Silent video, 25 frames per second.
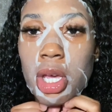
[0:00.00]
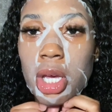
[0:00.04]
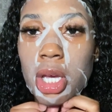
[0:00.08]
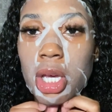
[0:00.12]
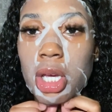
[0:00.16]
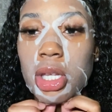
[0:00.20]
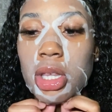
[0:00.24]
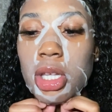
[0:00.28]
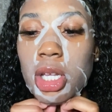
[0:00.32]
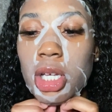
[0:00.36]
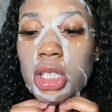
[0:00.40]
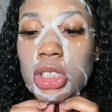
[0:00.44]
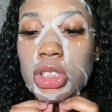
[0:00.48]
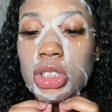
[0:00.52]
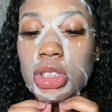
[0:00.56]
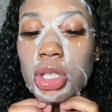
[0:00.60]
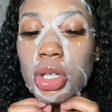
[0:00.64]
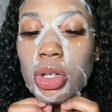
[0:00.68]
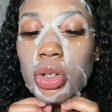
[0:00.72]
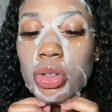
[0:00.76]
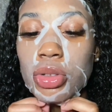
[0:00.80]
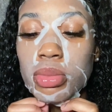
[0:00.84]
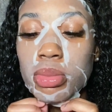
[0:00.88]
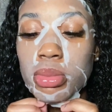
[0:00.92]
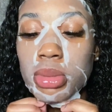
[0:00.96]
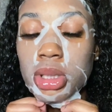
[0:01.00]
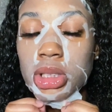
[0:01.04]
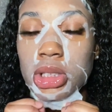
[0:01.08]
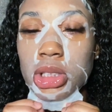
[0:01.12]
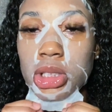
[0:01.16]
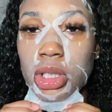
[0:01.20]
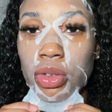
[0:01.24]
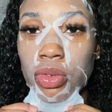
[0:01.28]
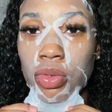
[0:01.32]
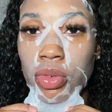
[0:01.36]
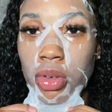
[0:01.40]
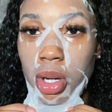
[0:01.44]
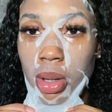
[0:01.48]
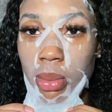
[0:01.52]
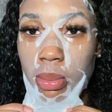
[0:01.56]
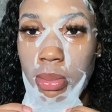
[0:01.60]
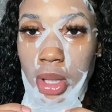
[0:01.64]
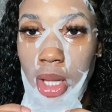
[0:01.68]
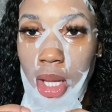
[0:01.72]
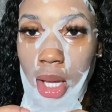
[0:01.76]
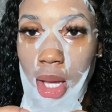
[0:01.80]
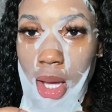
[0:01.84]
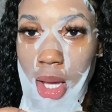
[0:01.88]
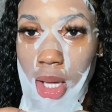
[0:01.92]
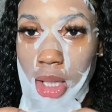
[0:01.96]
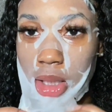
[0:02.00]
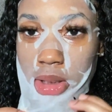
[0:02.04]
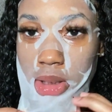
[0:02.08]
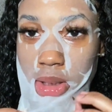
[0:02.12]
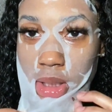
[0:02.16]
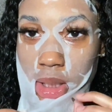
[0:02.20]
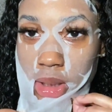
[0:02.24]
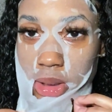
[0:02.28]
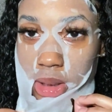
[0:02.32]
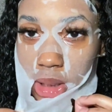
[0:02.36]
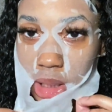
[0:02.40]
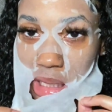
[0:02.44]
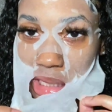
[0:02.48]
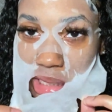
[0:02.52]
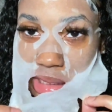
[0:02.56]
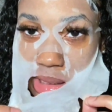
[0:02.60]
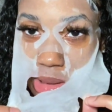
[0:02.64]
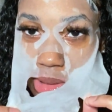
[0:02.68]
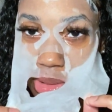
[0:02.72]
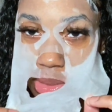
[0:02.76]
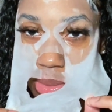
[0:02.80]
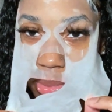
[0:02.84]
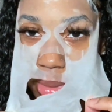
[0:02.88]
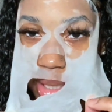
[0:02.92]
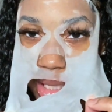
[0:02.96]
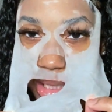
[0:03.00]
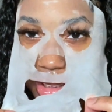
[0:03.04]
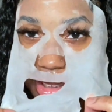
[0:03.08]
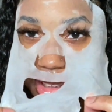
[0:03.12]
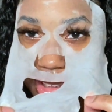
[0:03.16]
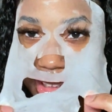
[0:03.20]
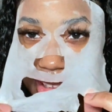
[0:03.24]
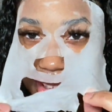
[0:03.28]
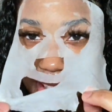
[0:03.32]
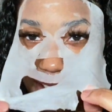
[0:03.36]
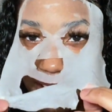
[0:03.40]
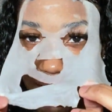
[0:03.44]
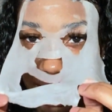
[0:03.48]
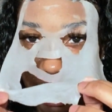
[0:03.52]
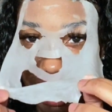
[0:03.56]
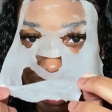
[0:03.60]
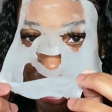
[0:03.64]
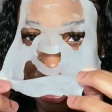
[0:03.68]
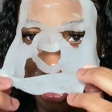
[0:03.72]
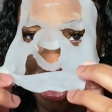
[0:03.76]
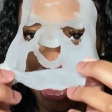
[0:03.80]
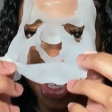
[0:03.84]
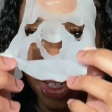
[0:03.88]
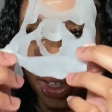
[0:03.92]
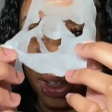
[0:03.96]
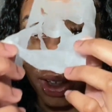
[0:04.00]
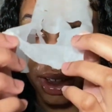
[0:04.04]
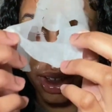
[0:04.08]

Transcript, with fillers: And they told me to rub the excess into my skin.